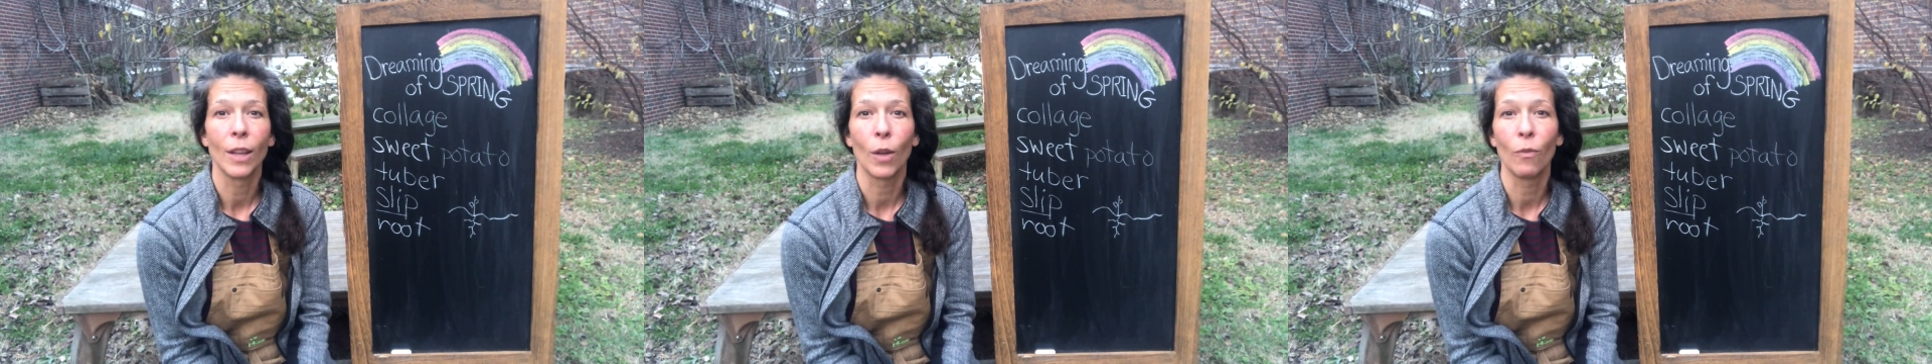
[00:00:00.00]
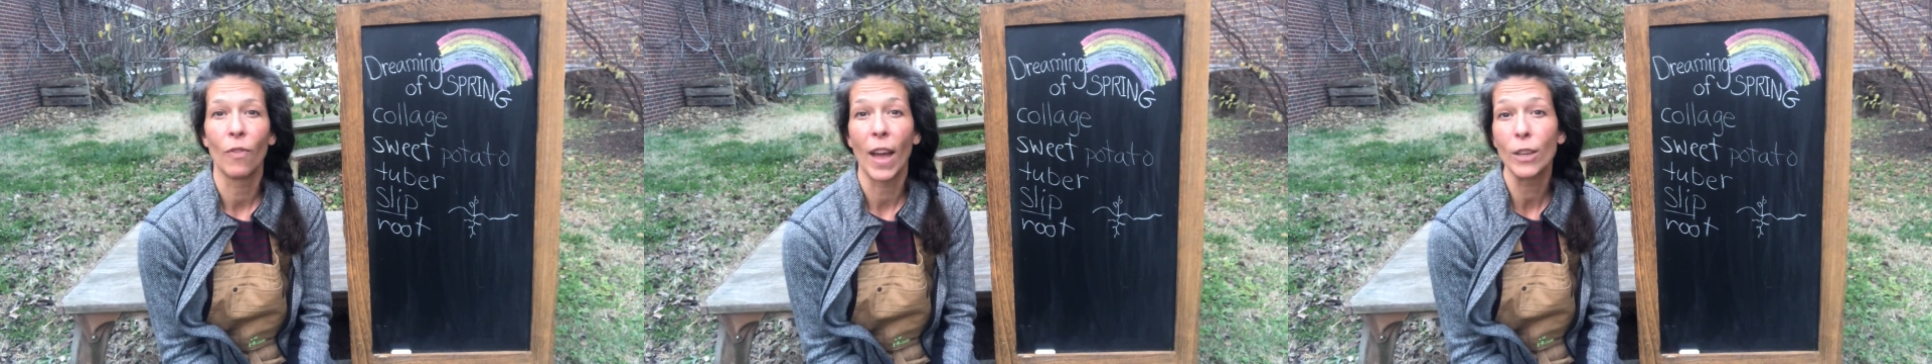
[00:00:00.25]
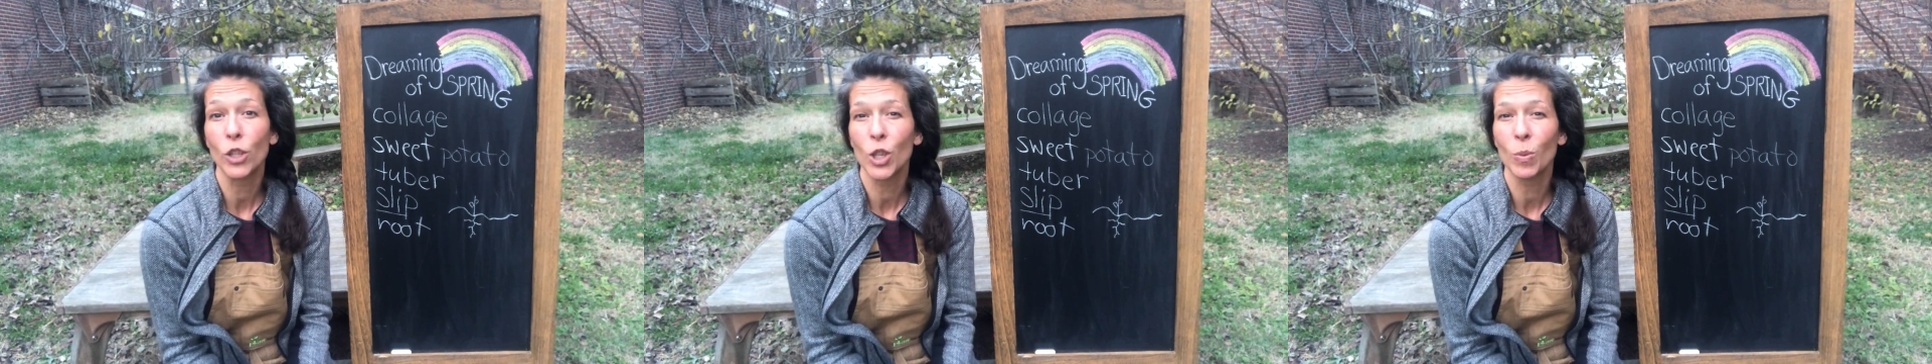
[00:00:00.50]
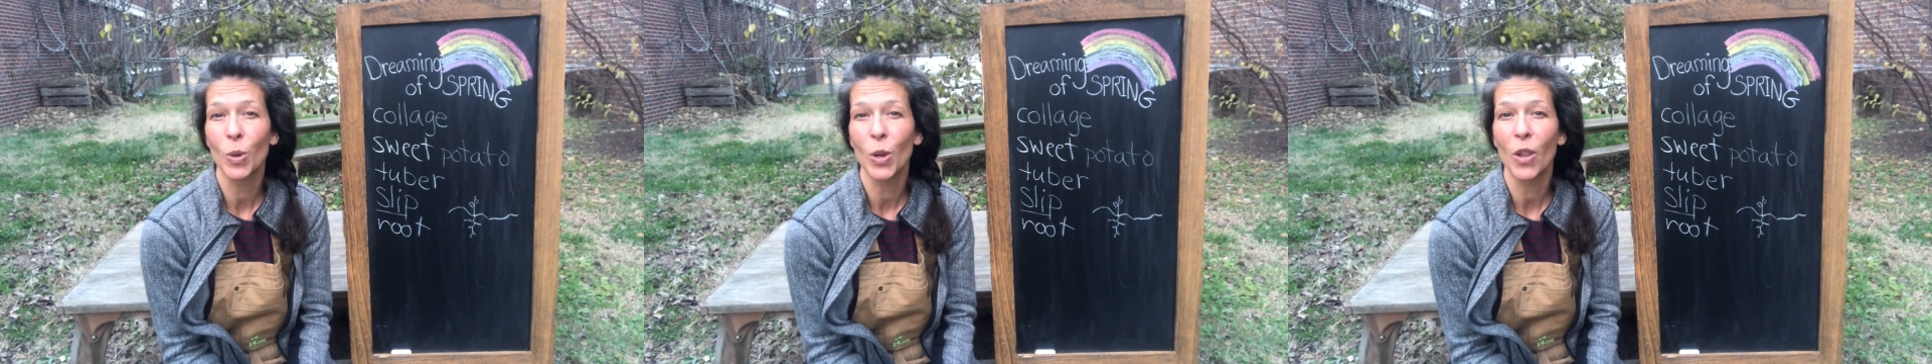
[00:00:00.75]
a
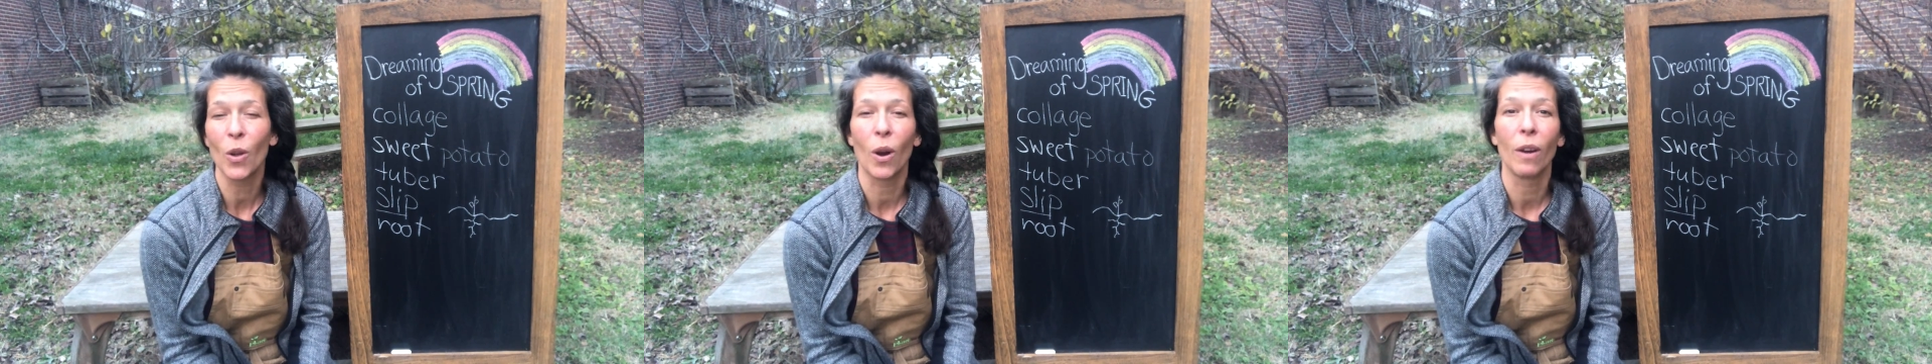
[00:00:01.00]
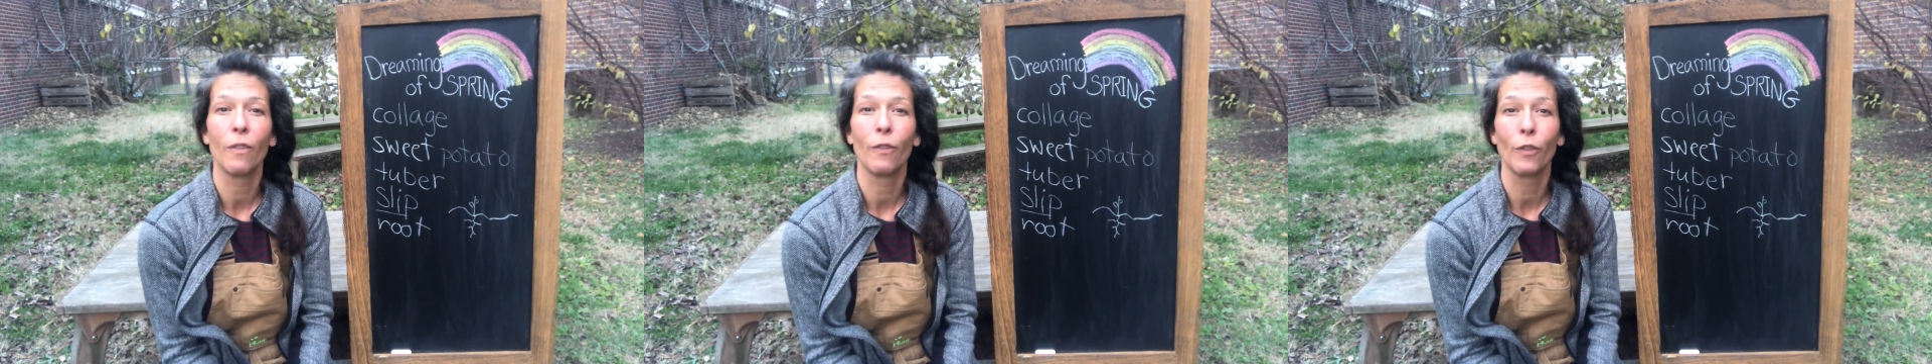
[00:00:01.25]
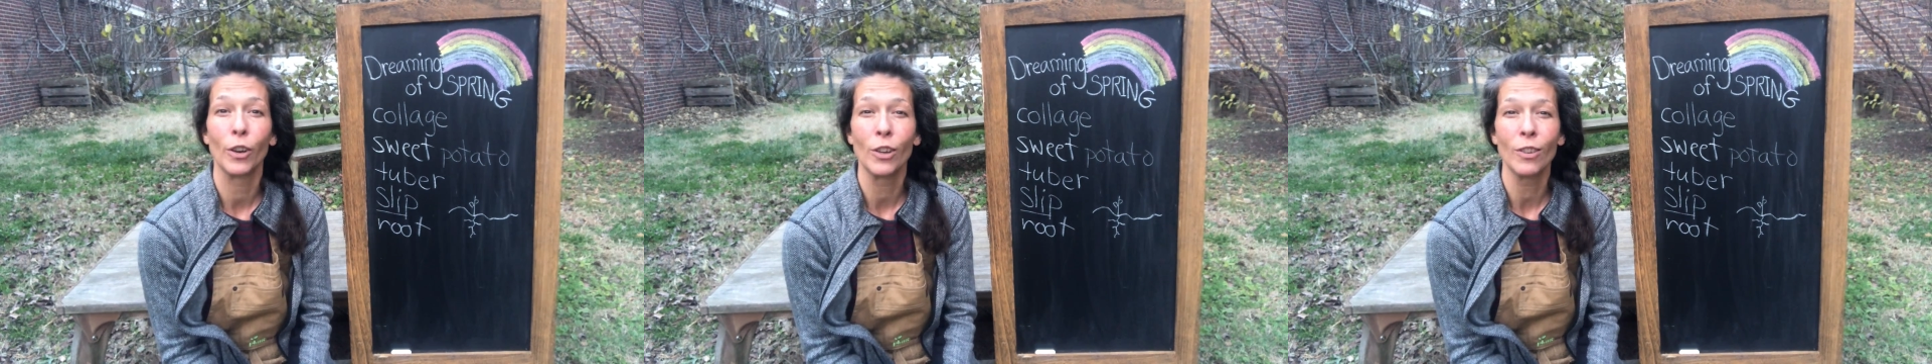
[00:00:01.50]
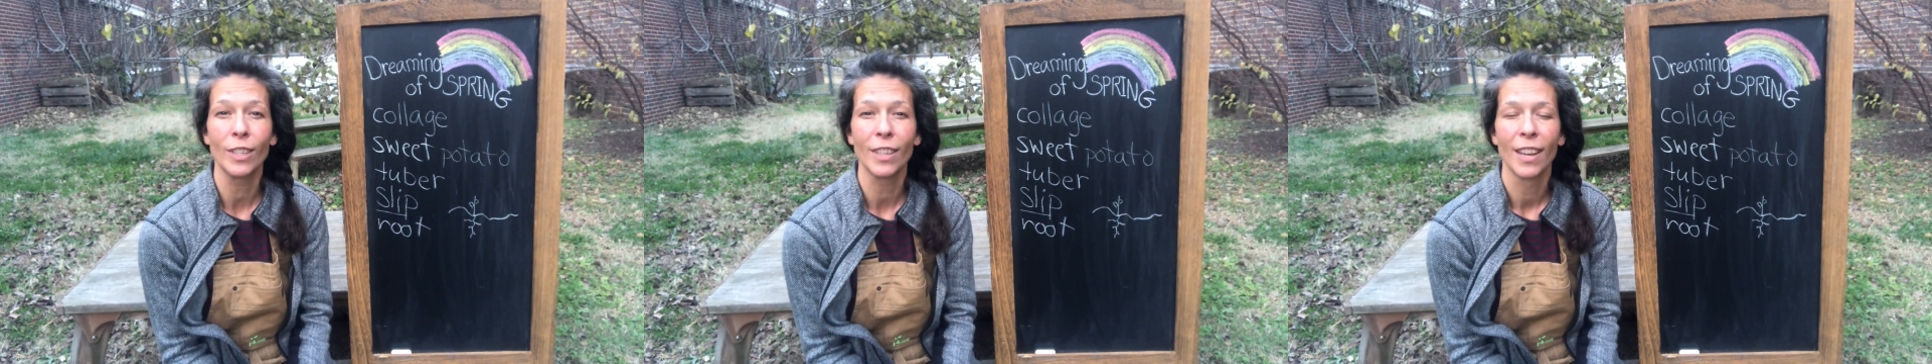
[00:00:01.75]
vegetable or a
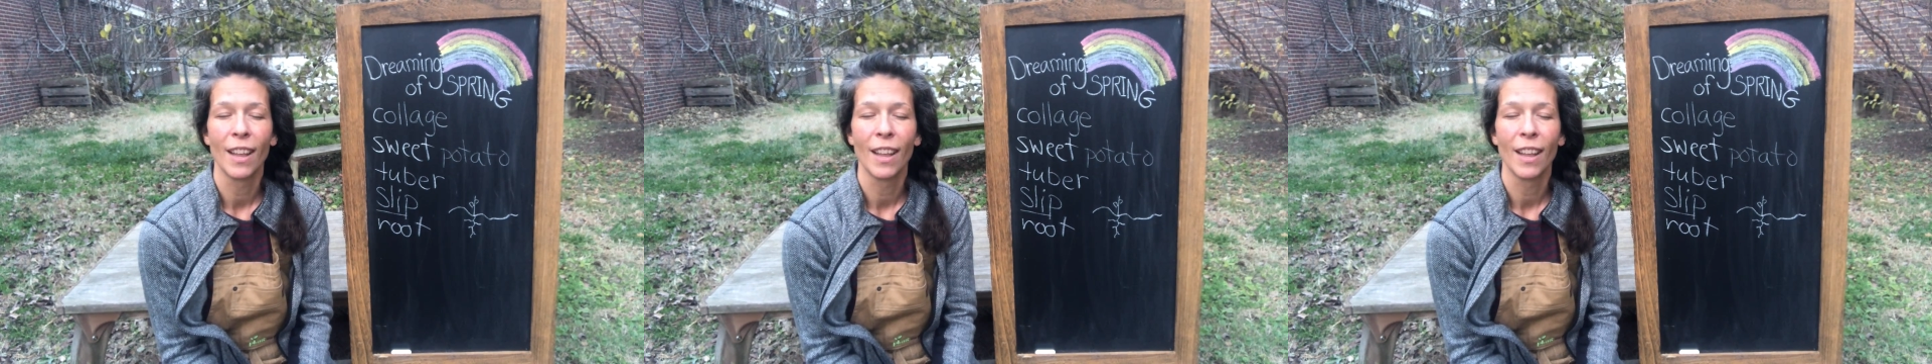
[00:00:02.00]
fruit